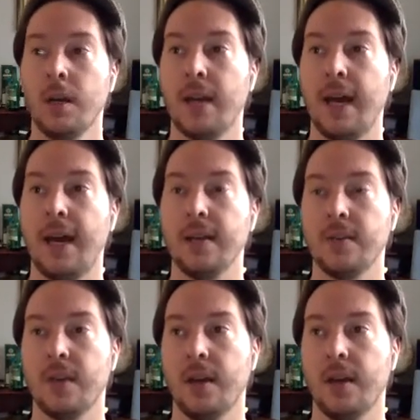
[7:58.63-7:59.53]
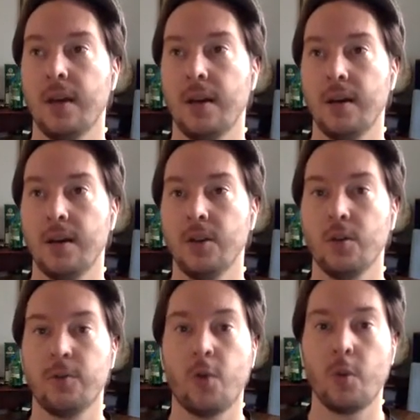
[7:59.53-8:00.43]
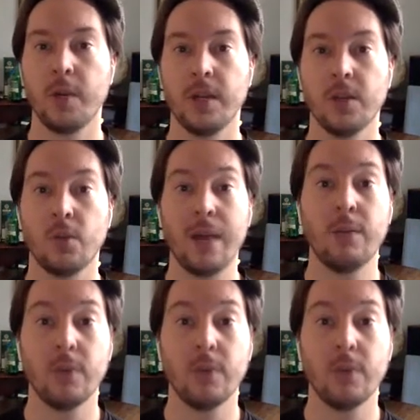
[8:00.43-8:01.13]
that you're forming the right